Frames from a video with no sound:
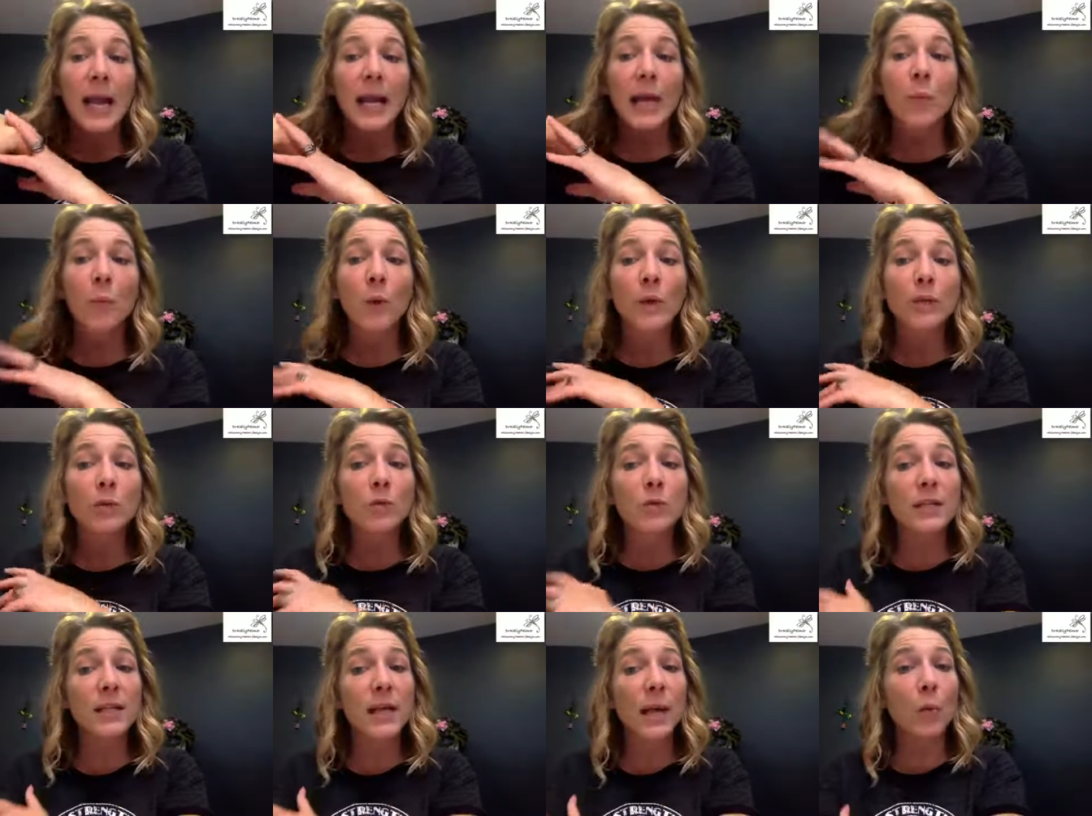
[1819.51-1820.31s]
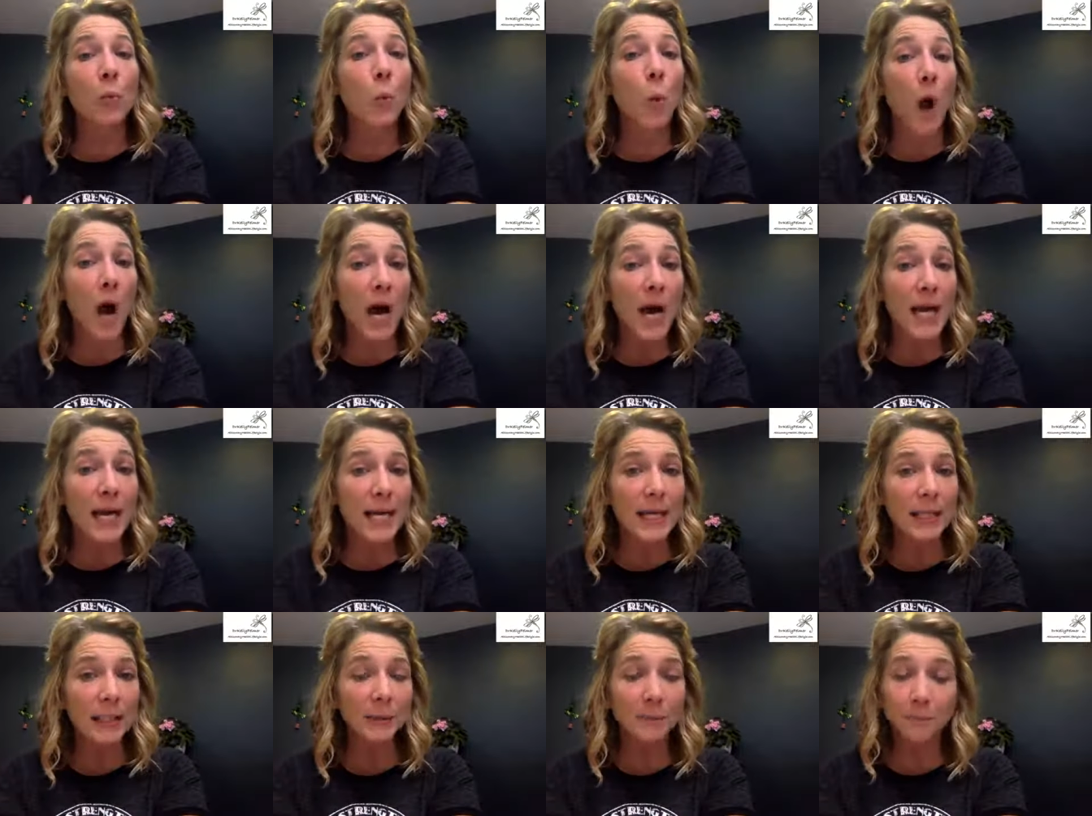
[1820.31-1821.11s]
And when you say
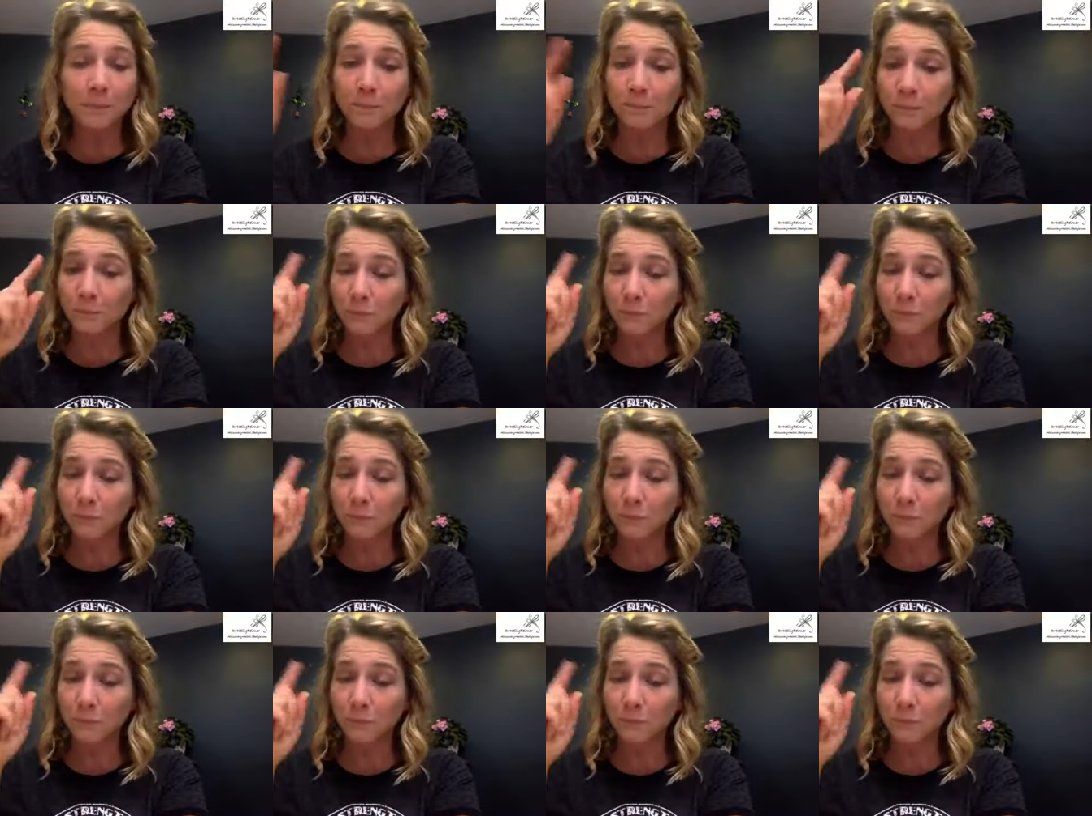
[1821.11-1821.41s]
wine,